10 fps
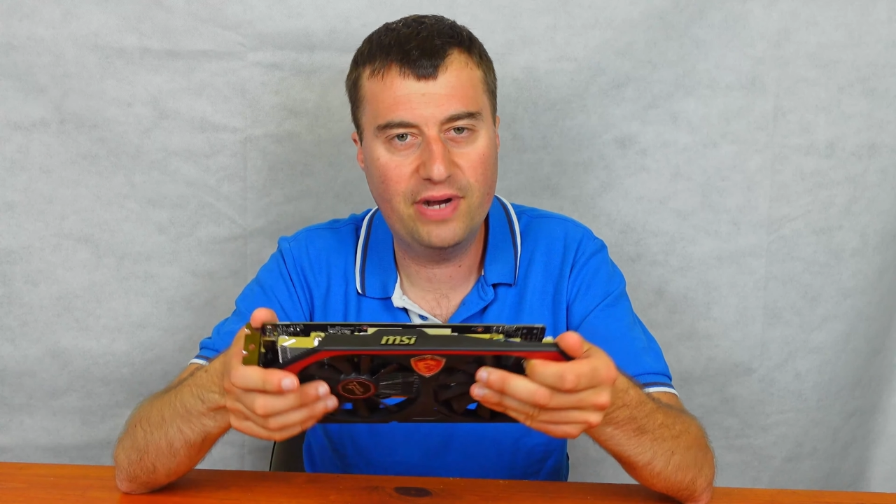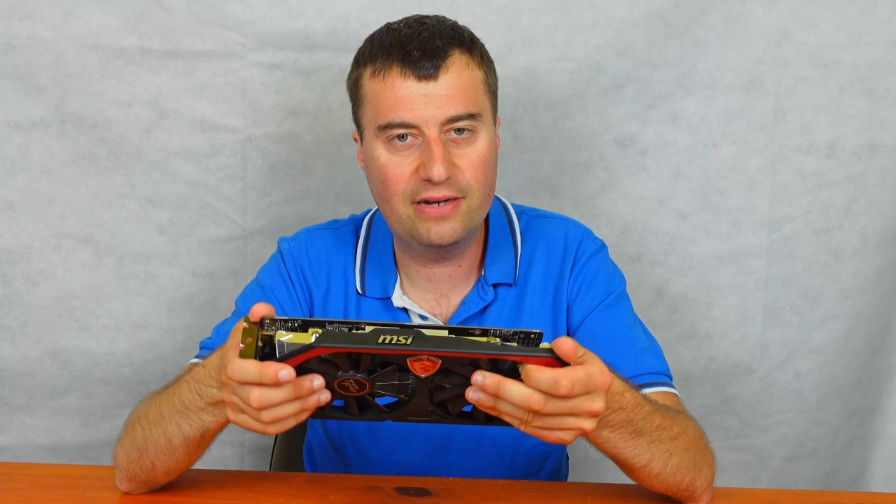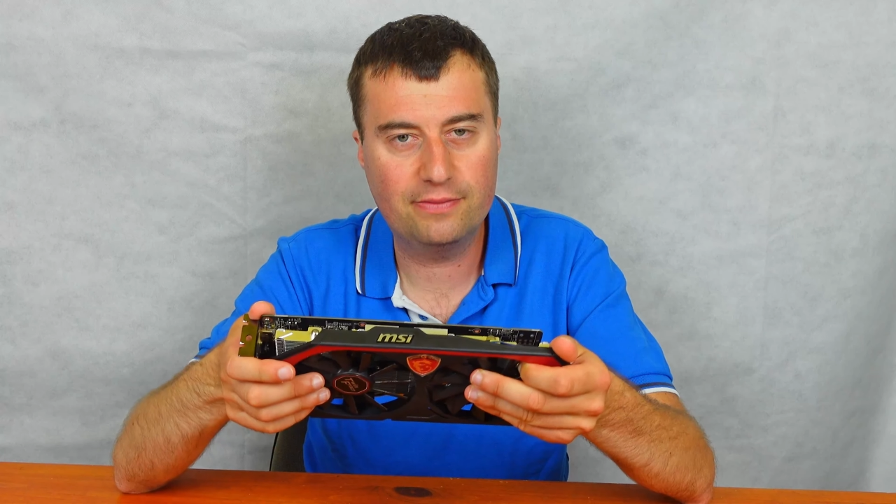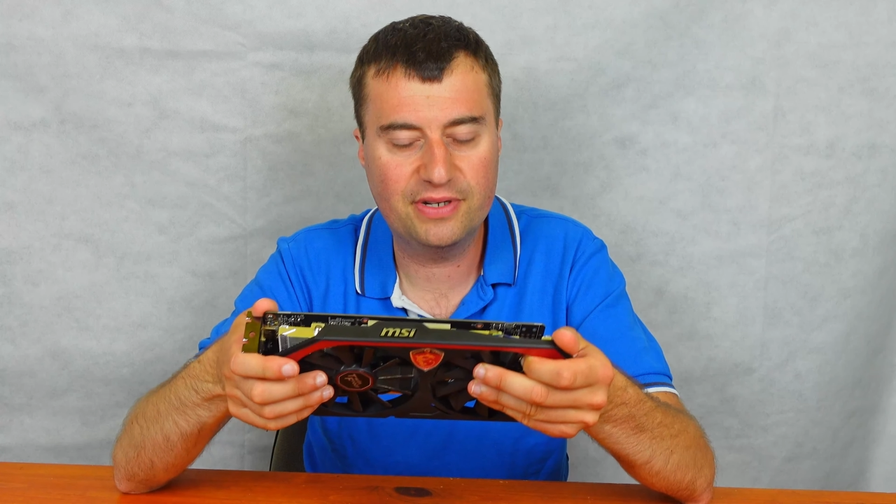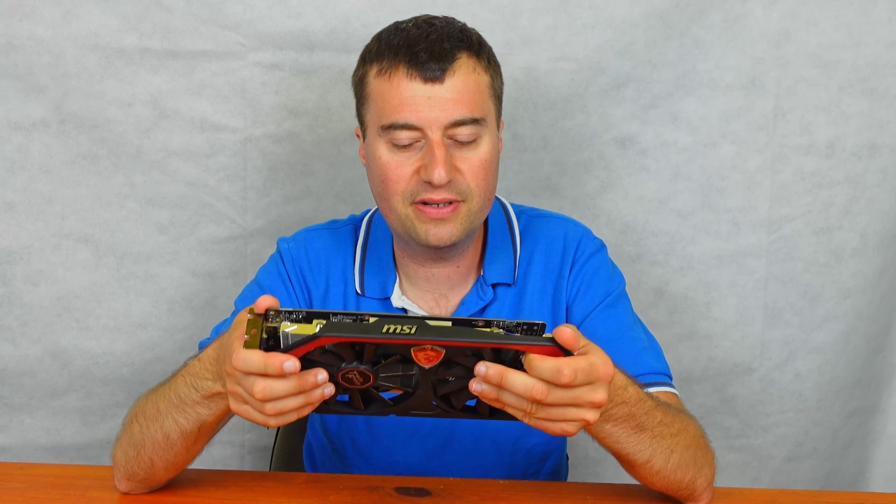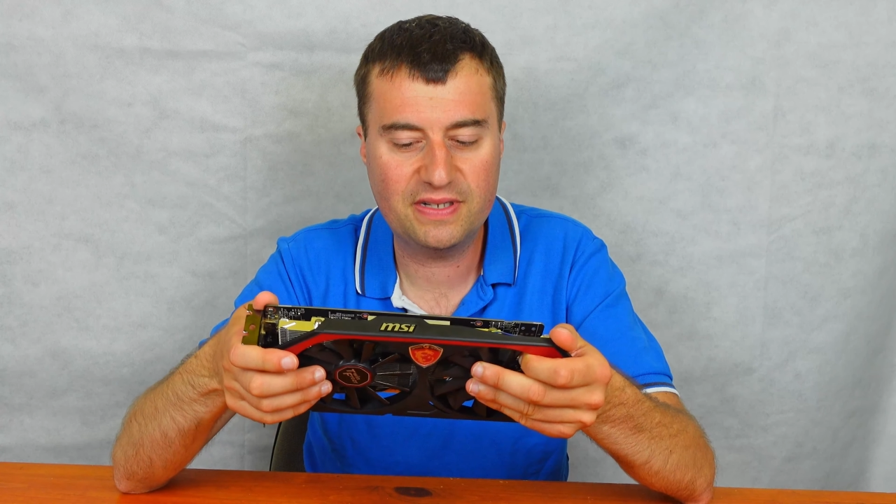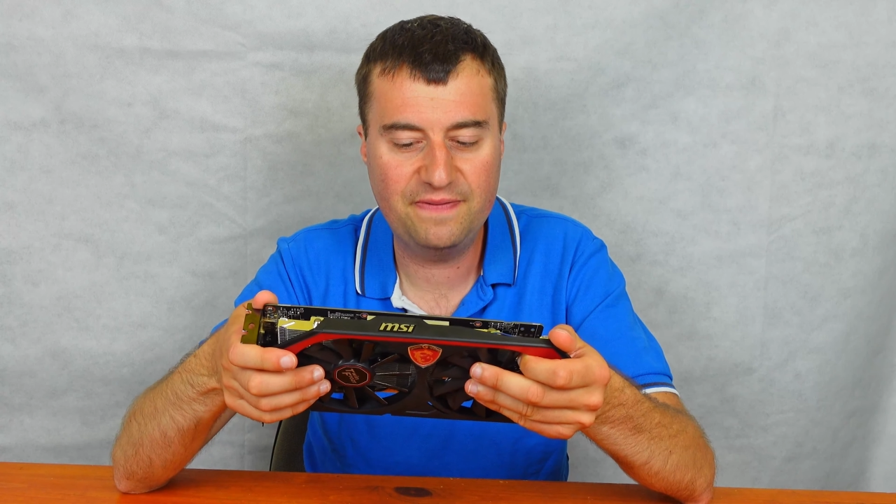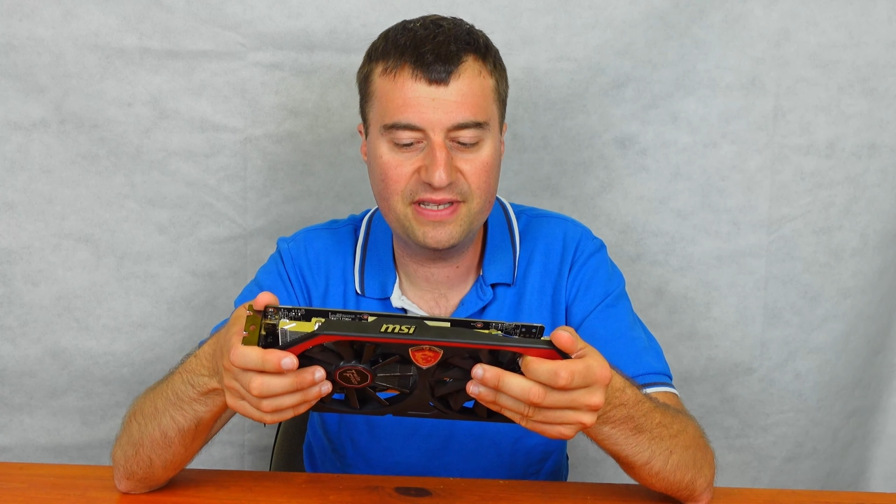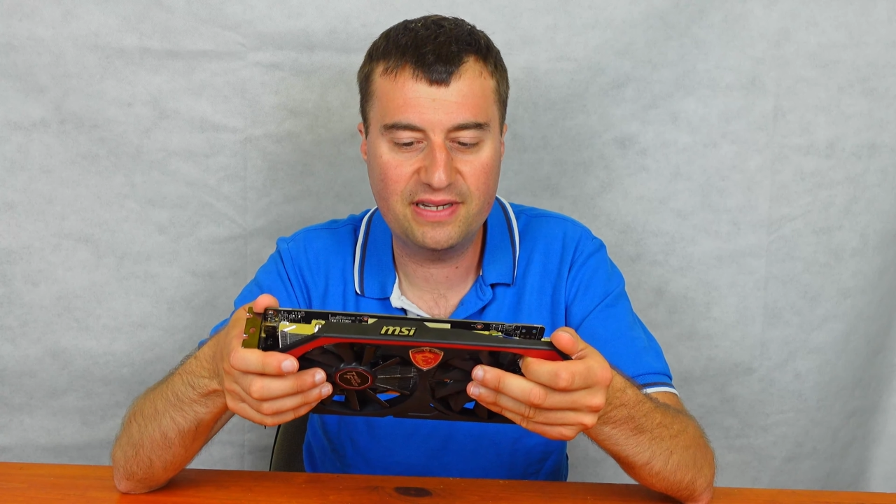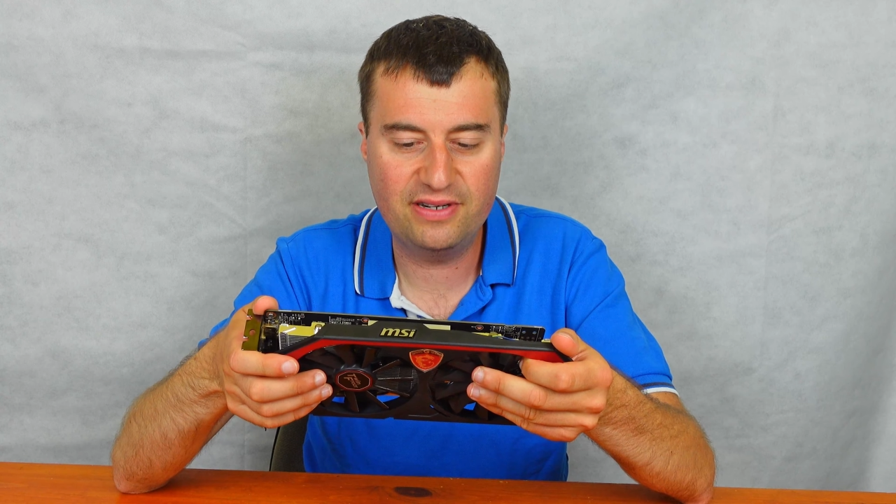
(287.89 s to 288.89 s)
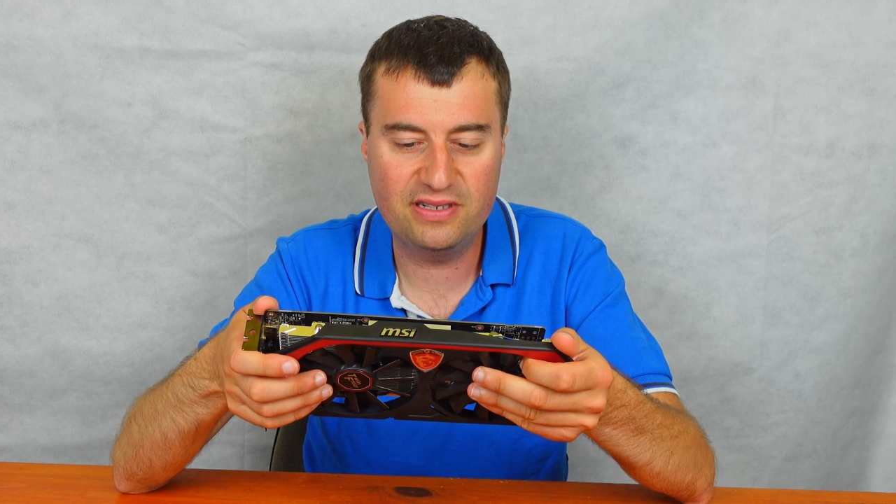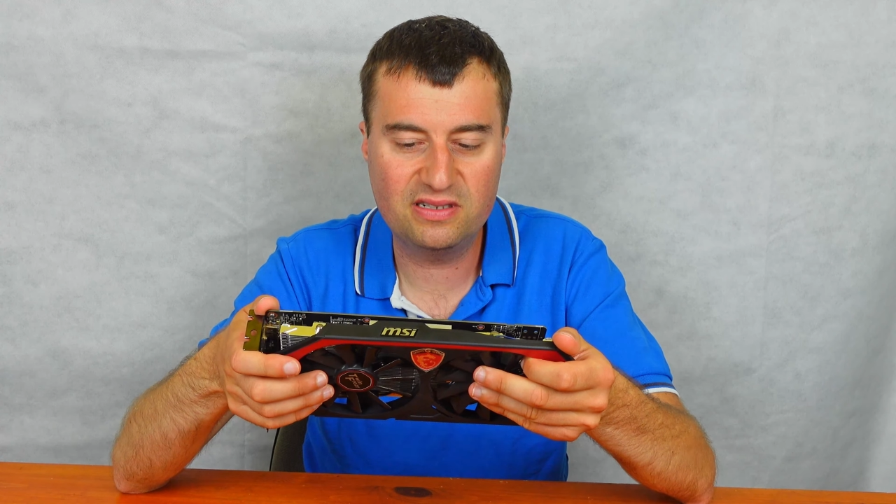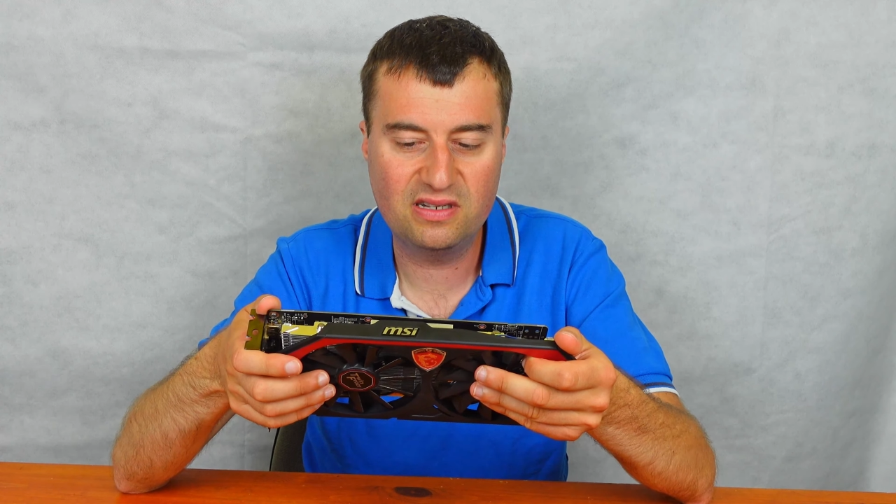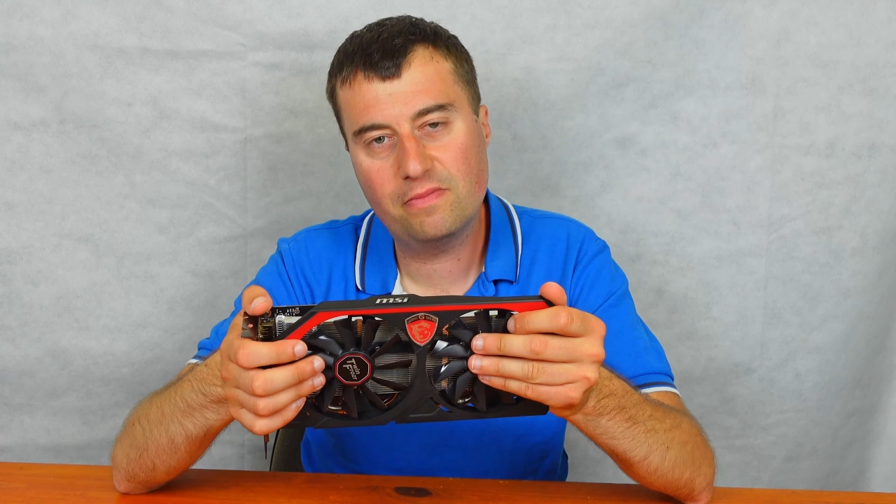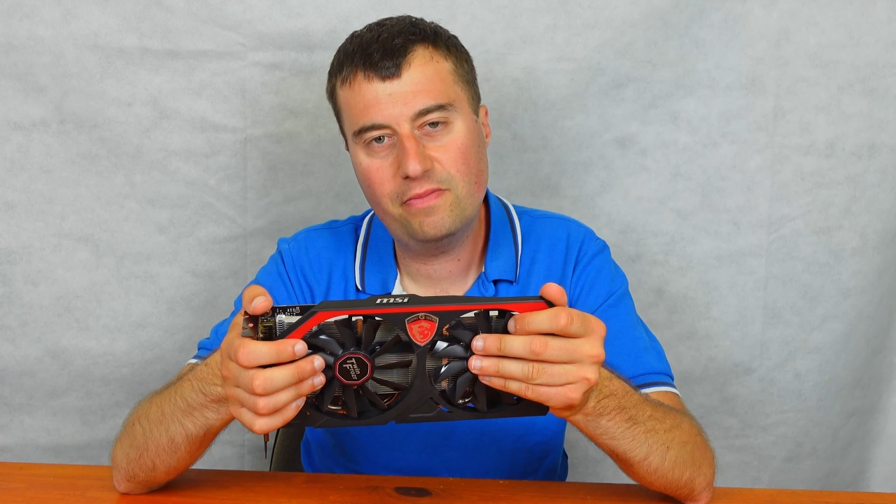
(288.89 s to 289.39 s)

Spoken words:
out, but I don't think there is.